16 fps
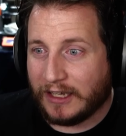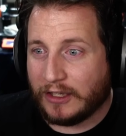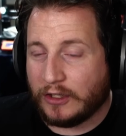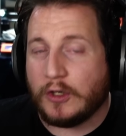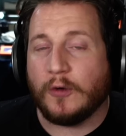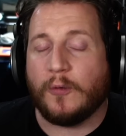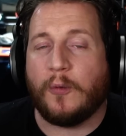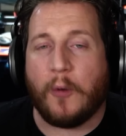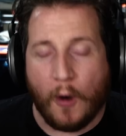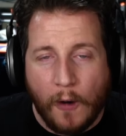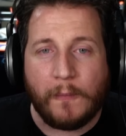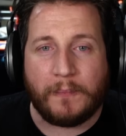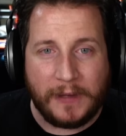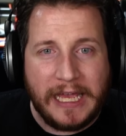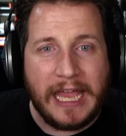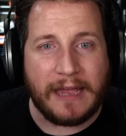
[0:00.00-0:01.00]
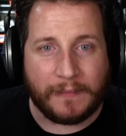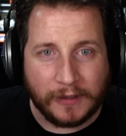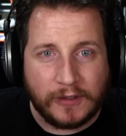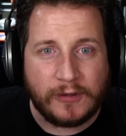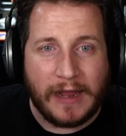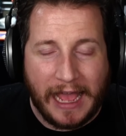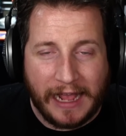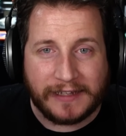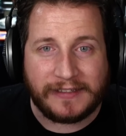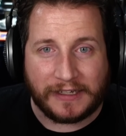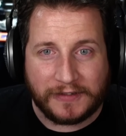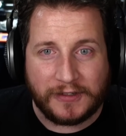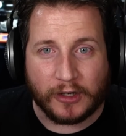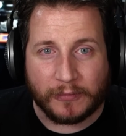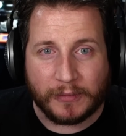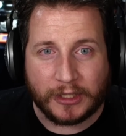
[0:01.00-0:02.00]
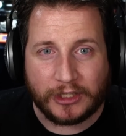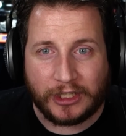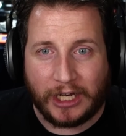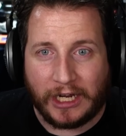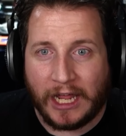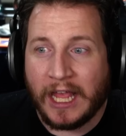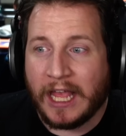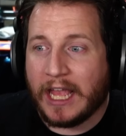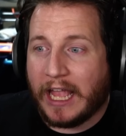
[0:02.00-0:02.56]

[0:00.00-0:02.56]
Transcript: You won't be able to access your machine,